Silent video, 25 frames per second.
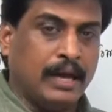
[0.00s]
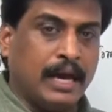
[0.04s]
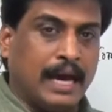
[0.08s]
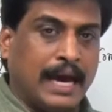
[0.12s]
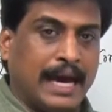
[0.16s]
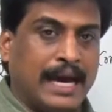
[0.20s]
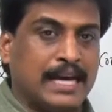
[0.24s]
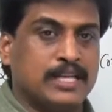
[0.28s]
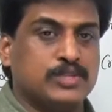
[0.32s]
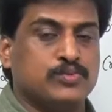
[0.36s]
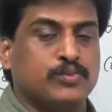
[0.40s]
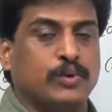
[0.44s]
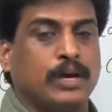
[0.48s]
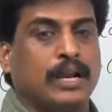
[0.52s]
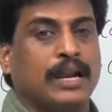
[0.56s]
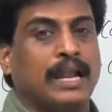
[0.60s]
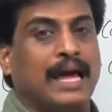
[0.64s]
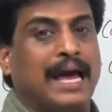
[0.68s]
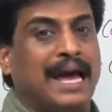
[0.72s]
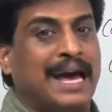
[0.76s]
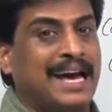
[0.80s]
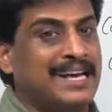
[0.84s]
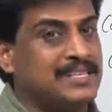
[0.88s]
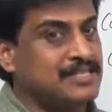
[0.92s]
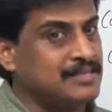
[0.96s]
as well
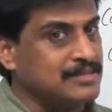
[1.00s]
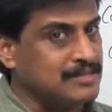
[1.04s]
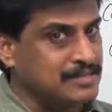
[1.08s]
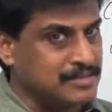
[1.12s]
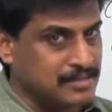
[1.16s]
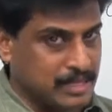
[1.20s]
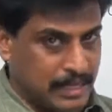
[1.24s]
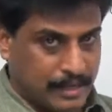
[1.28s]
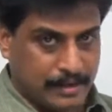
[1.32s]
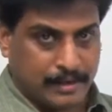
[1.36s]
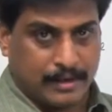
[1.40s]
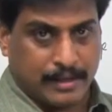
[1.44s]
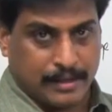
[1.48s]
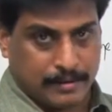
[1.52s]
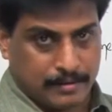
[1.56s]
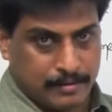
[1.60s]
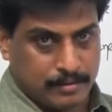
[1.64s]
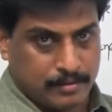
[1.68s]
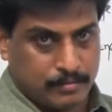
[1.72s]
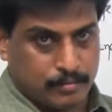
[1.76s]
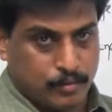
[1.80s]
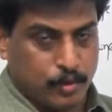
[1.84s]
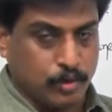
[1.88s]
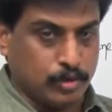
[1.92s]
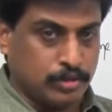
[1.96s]
as sender.
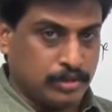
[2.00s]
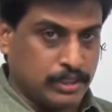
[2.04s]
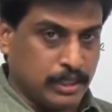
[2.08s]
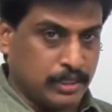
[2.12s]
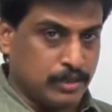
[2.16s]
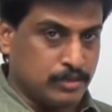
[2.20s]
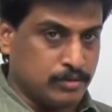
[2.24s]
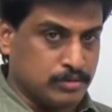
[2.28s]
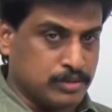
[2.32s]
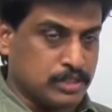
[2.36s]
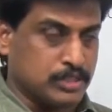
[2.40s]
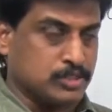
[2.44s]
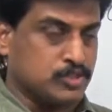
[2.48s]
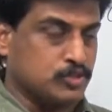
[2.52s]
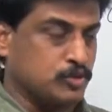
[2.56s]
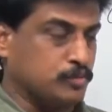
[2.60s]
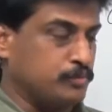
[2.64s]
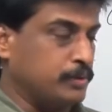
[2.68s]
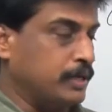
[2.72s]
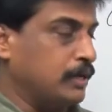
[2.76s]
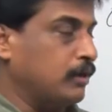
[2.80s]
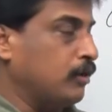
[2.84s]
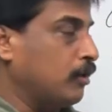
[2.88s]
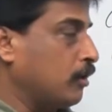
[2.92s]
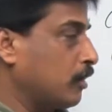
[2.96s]
Both the users should
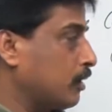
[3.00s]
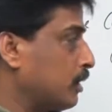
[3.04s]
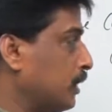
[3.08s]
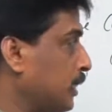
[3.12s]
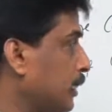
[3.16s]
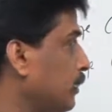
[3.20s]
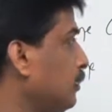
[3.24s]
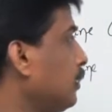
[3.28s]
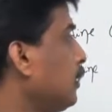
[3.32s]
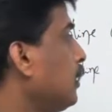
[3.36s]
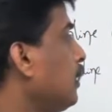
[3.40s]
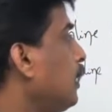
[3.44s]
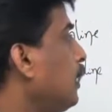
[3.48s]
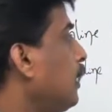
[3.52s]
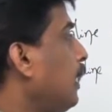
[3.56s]
be logged in.